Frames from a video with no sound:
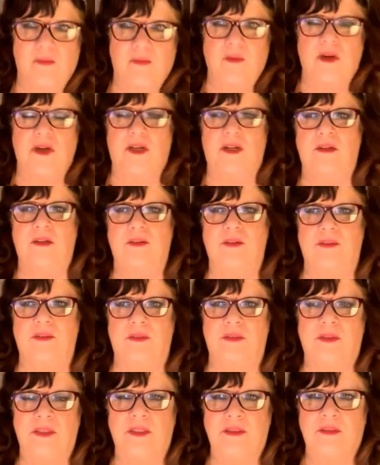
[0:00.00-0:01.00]
Well,
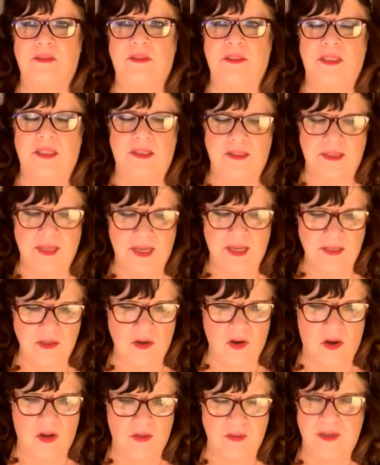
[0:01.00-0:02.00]
that's
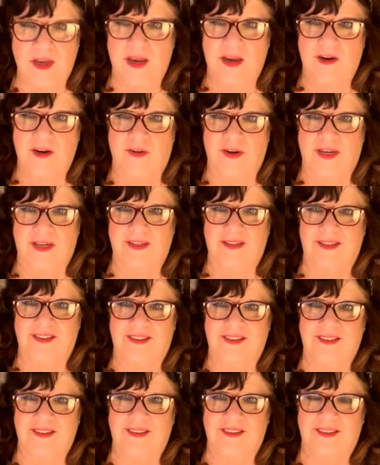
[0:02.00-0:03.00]
called caring.
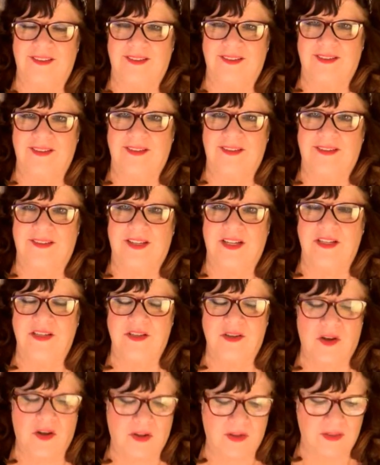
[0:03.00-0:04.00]

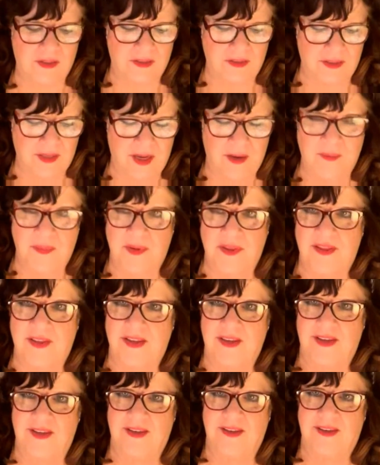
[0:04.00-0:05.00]
That's called
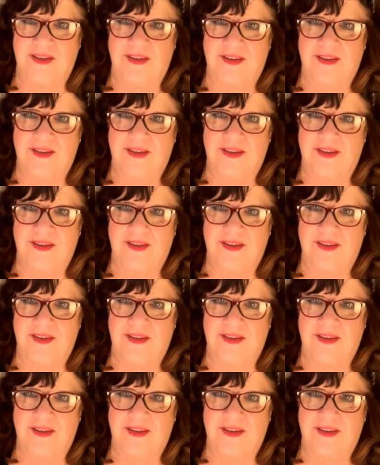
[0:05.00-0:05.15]
empathy.